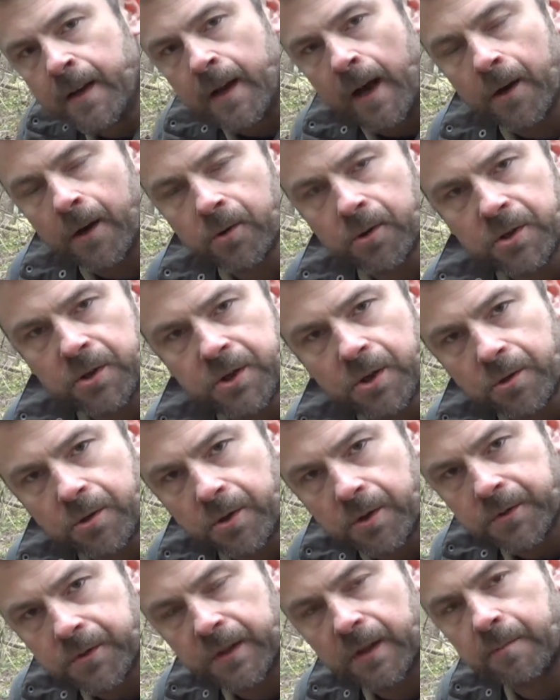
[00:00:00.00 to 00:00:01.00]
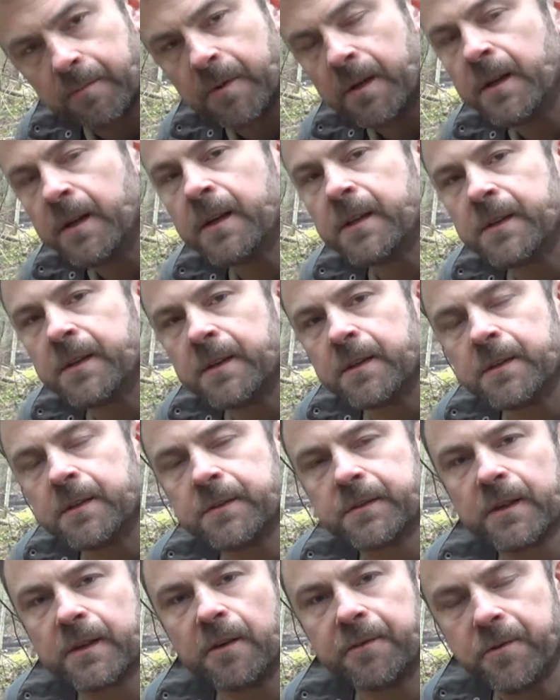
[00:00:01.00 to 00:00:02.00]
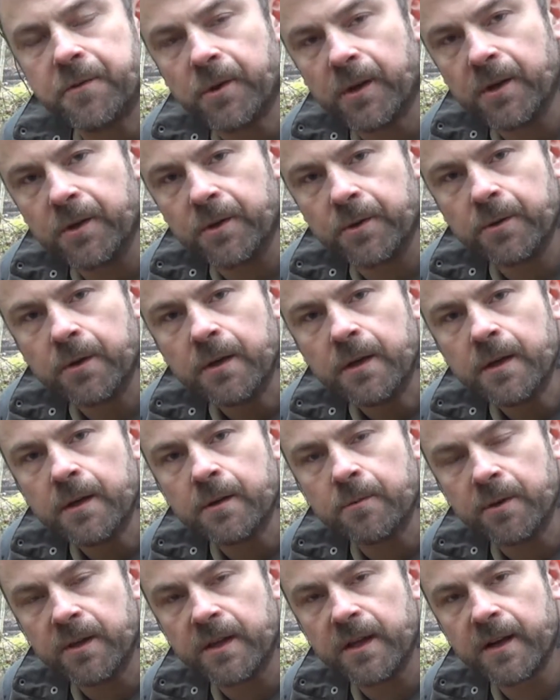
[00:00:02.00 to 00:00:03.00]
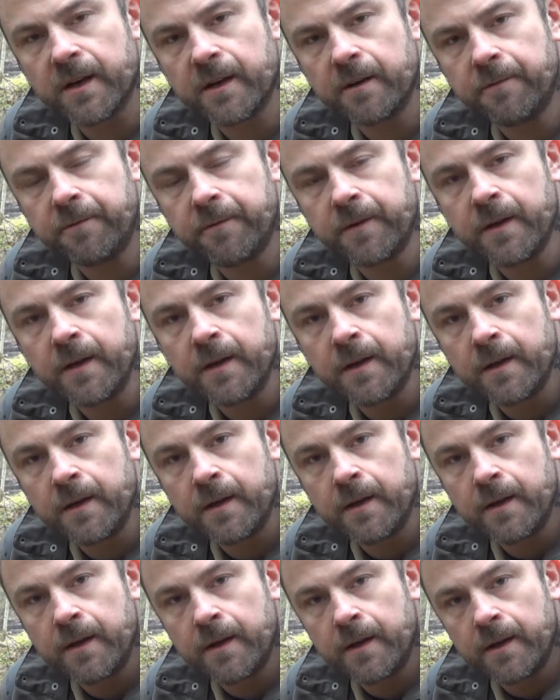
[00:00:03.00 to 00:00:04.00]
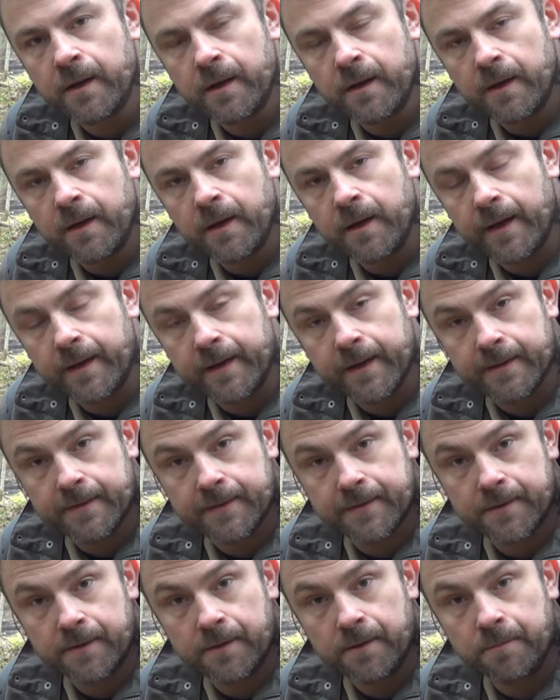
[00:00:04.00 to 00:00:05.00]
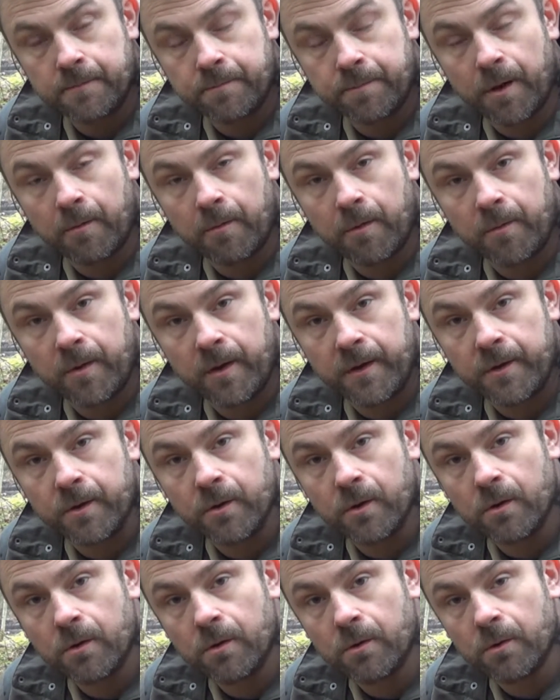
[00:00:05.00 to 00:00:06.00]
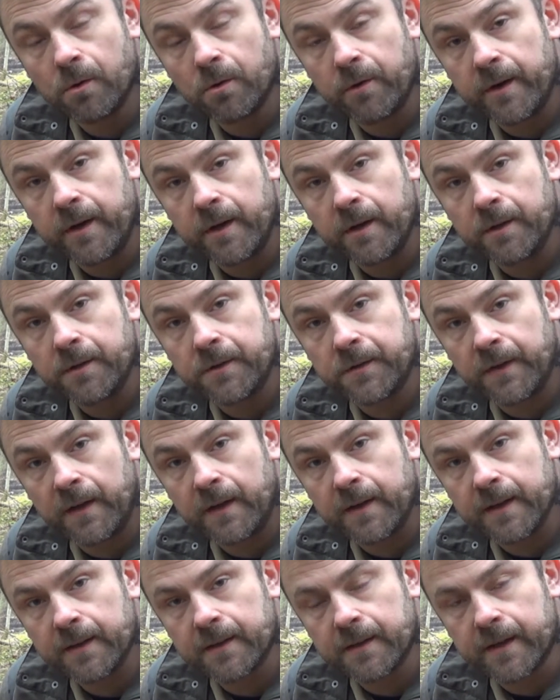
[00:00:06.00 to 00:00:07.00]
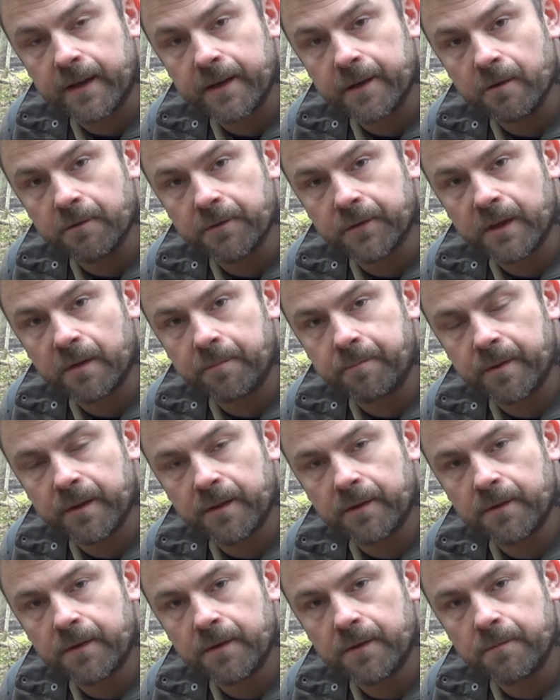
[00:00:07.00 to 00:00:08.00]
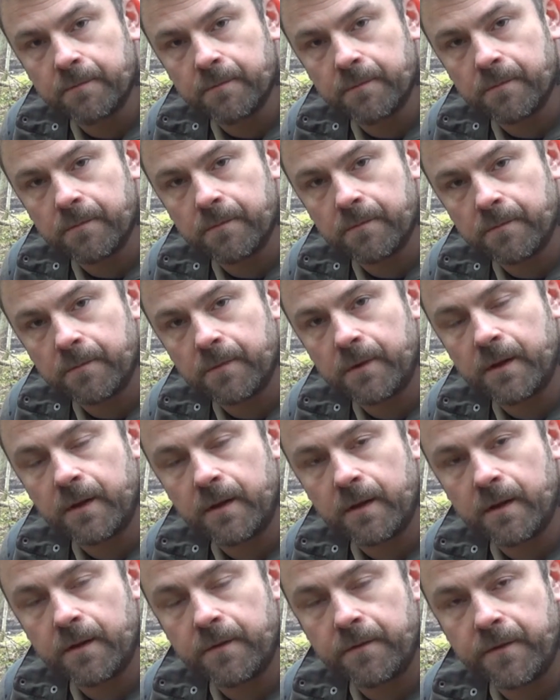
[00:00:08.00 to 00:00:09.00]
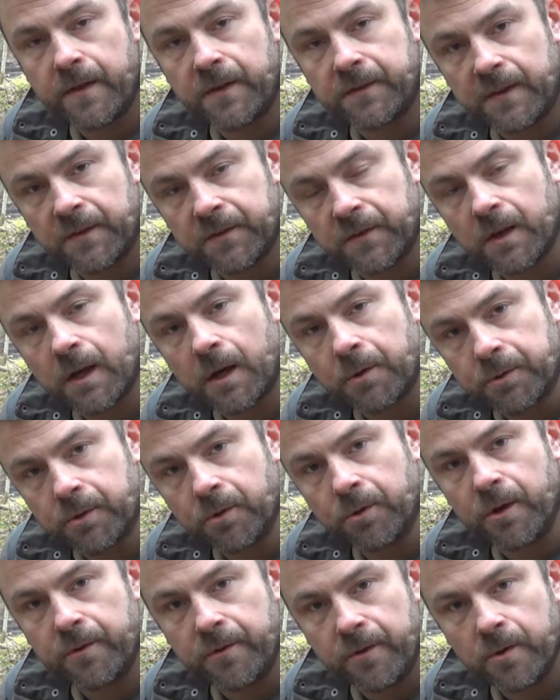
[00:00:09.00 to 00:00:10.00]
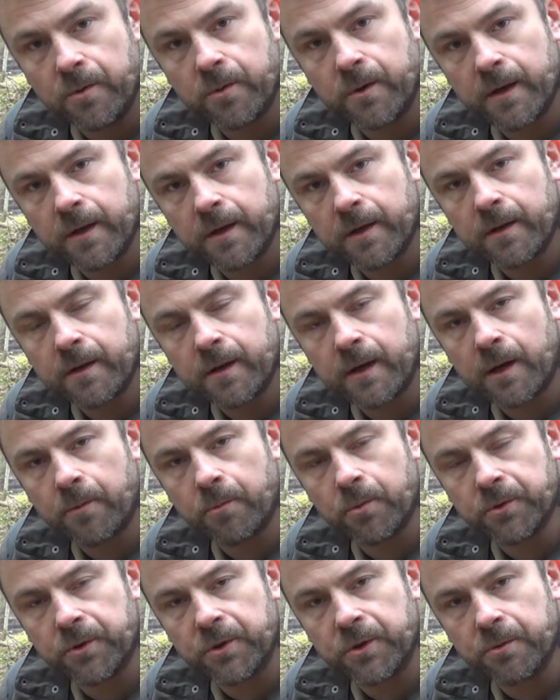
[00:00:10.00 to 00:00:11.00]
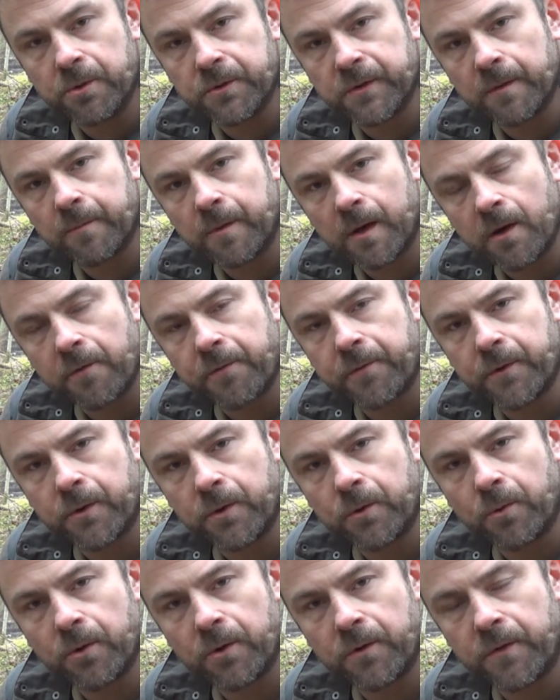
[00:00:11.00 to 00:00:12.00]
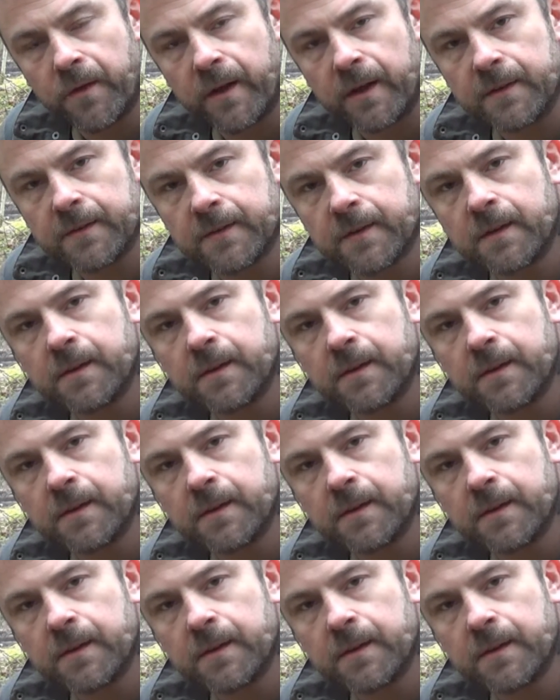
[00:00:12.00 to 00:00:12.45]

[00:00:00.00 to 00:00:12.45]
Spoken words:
I'm going to show you some stuff you can do with the knife, and that's probably you already seen that kind of stuff, but this is an outdoor review and I want to do some outdoor things.